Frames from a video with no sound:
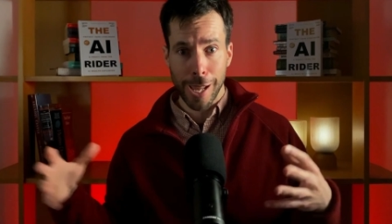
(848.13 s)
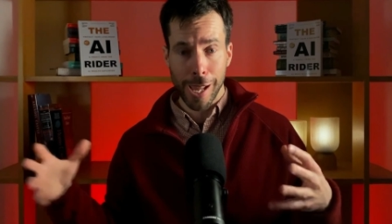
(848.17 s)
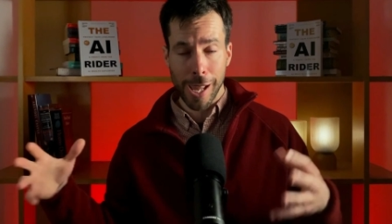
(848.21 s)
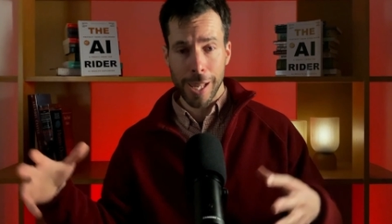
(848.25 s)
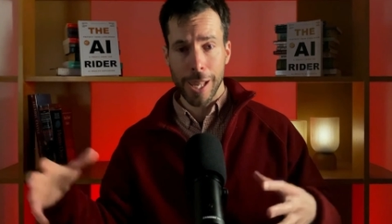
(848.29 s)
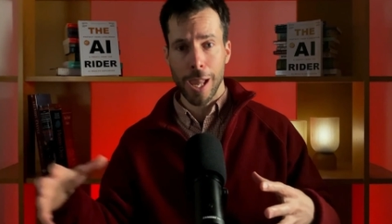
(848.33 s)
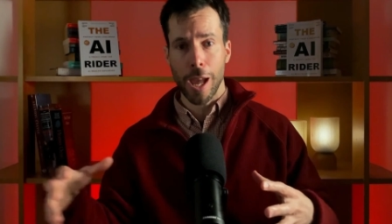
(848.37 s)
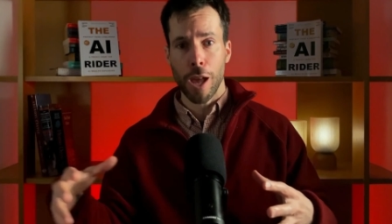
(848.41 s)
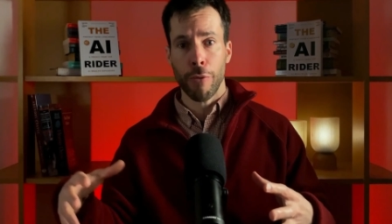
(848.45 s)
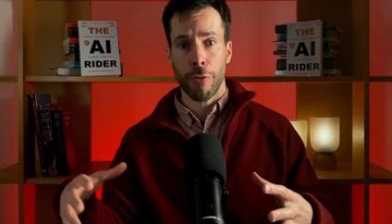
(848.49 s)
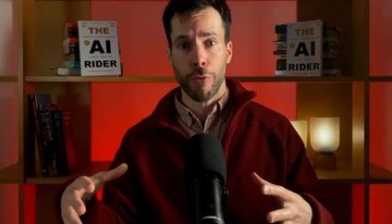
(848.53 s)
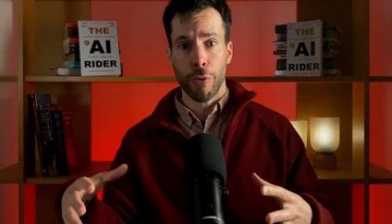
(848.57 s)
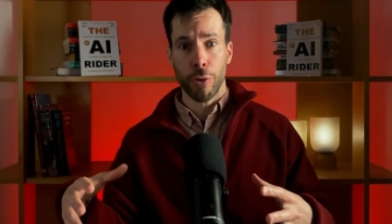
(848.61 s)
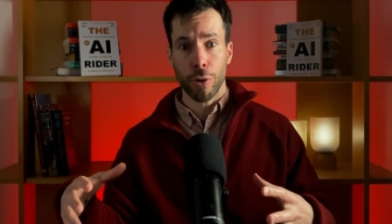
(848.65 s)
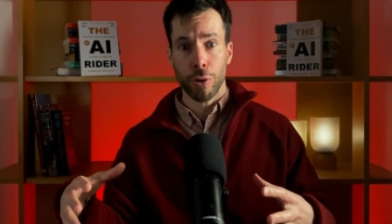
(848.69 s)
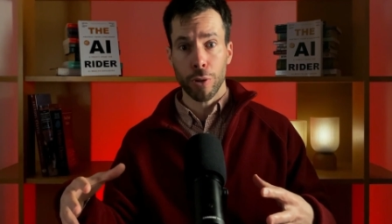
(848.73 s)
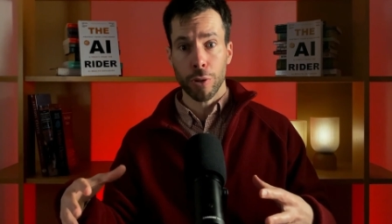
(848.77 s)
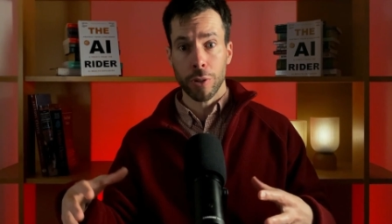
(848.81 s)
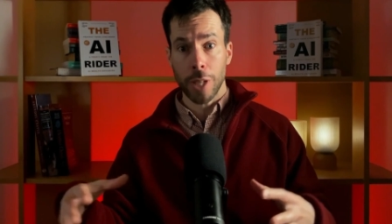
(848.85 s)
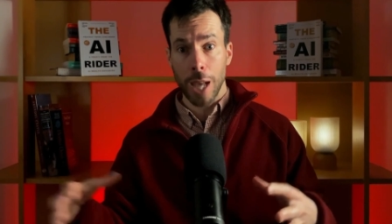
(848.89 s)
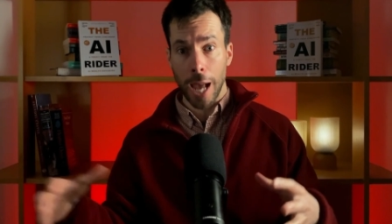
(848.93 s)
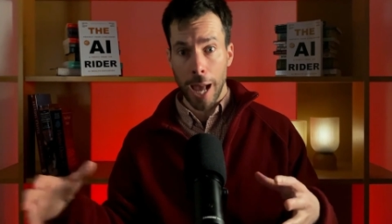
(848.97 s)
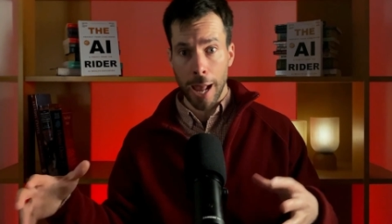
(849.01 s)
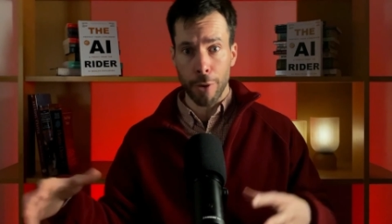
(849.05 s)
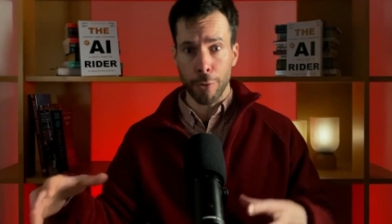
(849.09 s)
AI
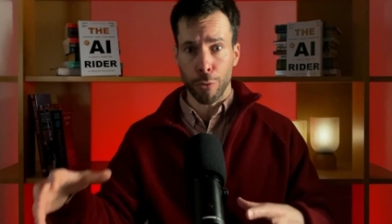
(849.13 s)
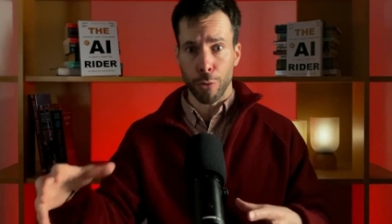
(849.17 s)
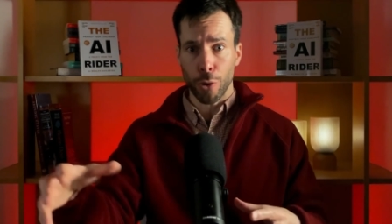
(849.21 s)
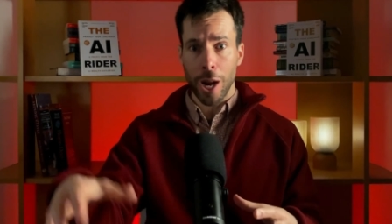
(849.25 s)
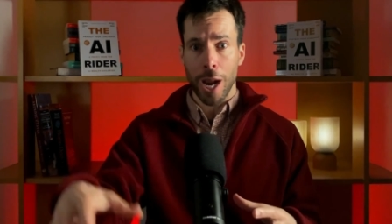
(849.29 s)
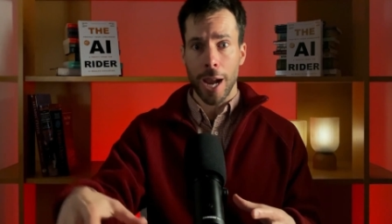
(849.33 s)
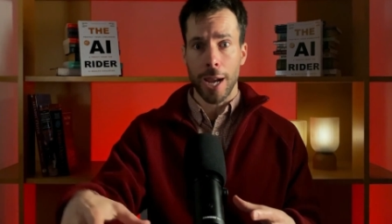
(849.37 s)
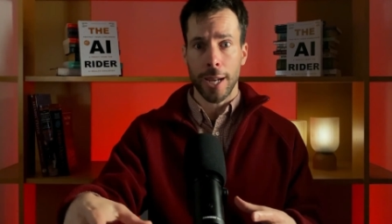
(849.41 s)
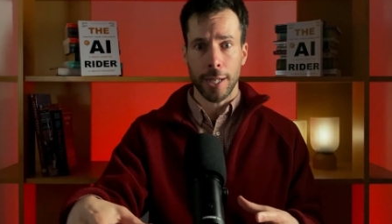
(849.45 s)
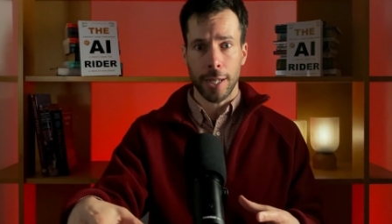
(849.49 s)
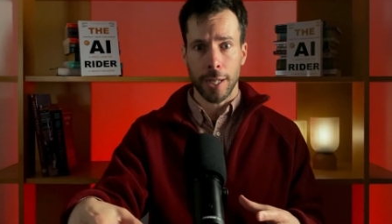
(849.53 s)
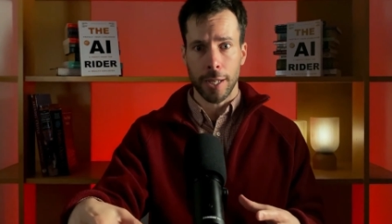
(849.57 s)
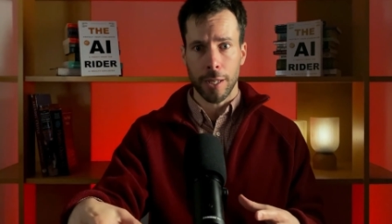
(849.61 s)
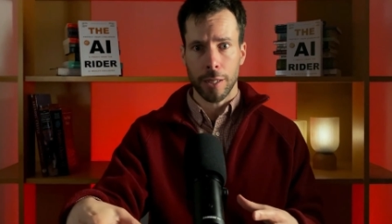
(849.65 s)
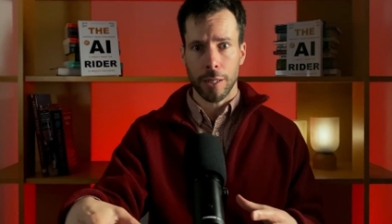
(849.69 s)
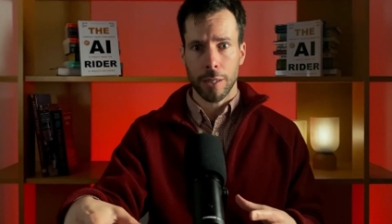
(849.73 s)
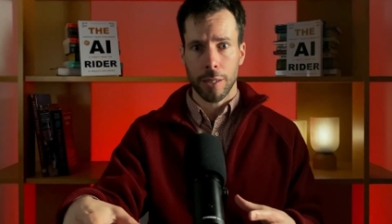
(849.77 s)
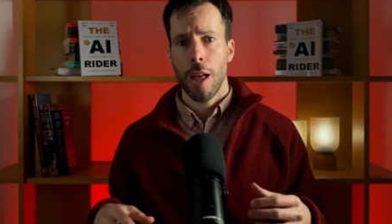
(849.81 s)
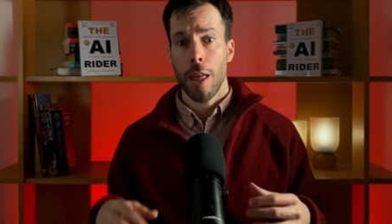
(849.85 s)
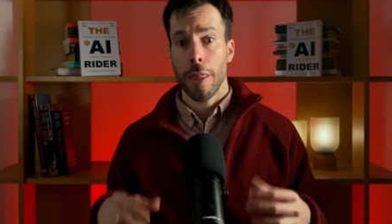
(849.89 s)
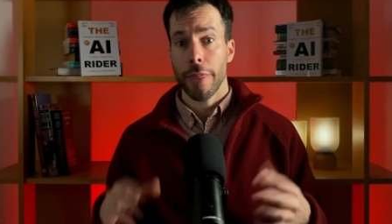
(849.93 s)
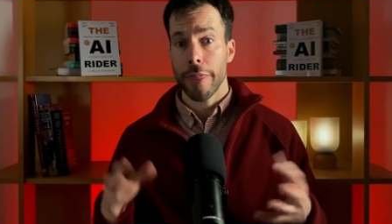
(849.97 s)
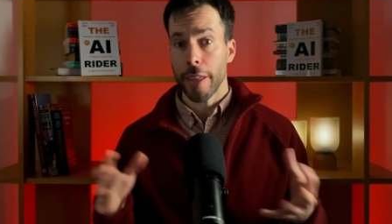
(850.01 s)
force and ride it.